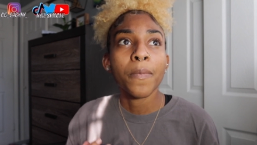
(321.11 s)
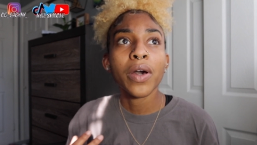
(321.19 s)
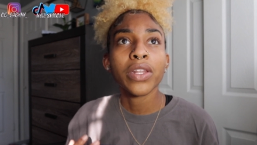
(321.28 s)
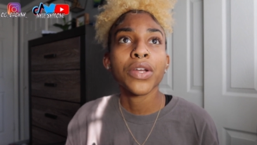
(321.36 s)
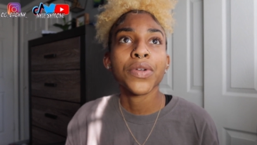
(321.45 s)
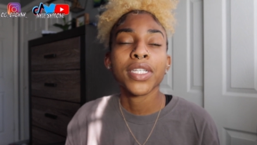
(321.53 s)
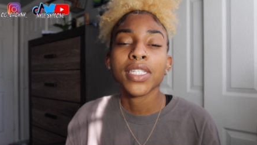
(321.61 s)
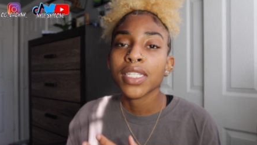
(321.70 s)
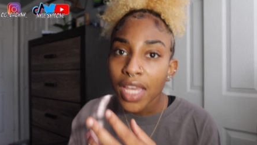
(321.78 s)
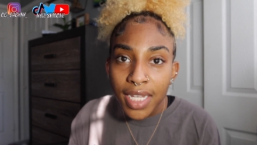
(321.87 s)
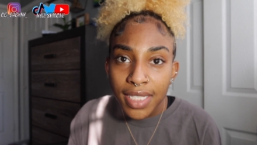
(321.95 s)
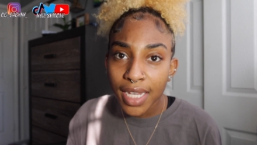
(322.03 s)
but there was
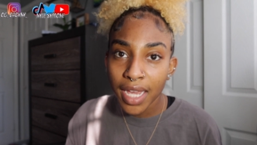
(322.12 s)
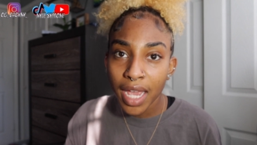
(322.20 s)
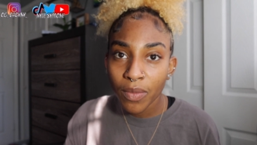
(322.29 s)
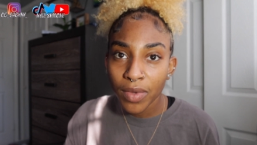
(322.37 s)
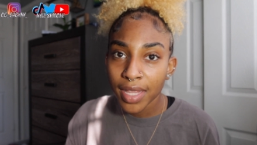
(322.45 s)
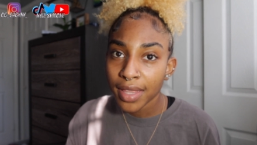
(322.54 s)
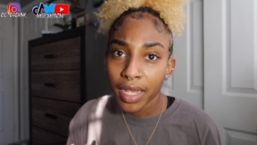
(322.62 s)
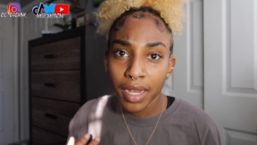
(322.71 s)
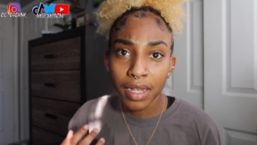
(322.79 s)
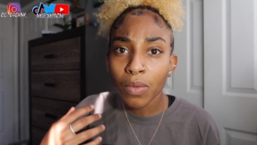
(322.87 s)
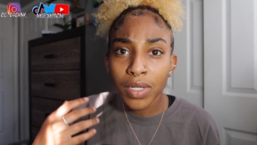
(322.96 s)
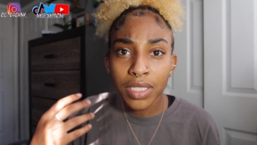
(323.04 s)
things that came with
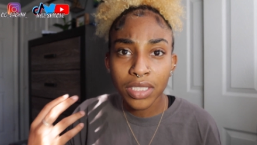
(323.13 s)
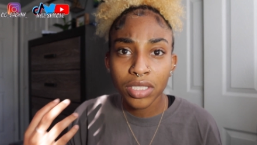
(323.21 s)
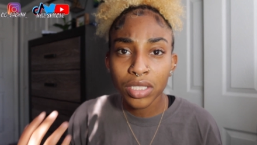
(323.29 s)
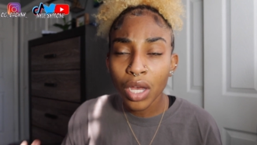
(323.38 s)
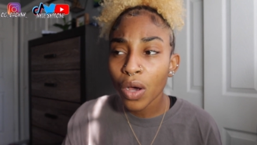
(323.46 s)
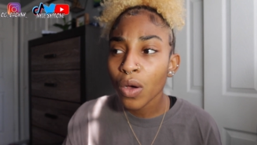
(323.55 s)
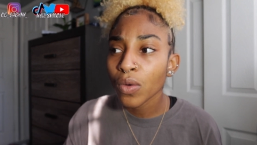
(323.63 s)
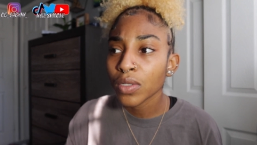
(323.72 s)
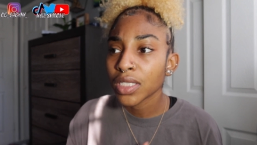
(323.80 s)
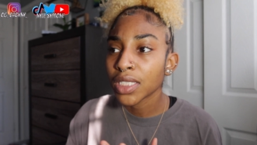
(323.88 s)
it was so